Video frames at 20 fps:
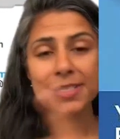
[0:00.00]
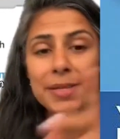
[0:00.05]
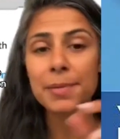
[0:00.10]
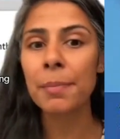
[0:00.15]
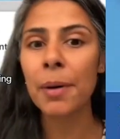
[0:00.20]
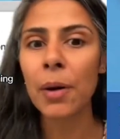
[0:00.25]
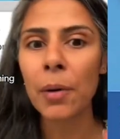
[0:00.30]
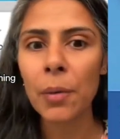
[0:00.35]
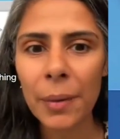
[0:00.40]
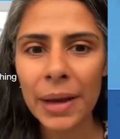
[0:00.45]

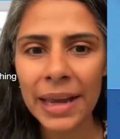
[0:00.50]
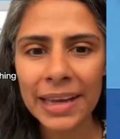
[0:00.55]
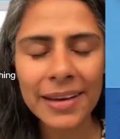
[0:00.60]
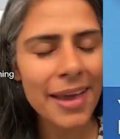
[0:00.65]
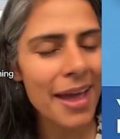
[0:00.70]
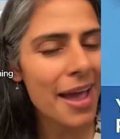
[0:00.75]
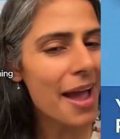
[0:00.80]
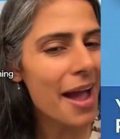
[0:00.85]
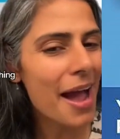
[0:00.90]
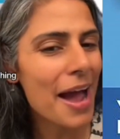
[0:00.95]
been
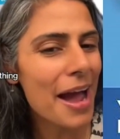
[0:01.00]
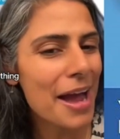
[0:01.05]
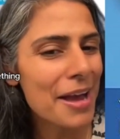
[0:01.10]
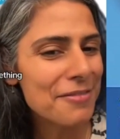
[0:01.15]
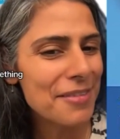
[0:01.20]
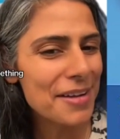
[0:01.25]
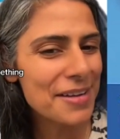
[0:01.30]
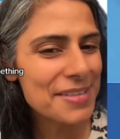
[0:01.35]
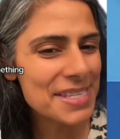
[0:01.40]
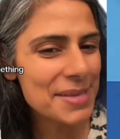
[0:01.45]
changing the game
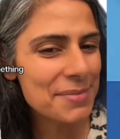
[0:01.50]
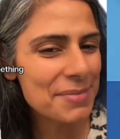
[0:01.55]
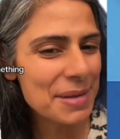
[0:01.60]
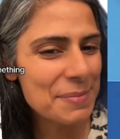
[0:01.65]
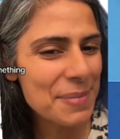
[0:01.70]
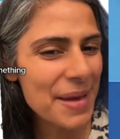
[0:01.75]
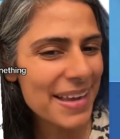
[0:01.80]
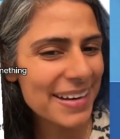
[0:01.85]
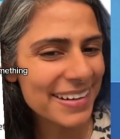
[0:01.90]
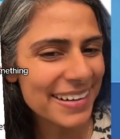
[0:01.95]
when it comes
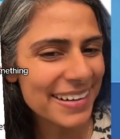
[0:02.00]
to teeth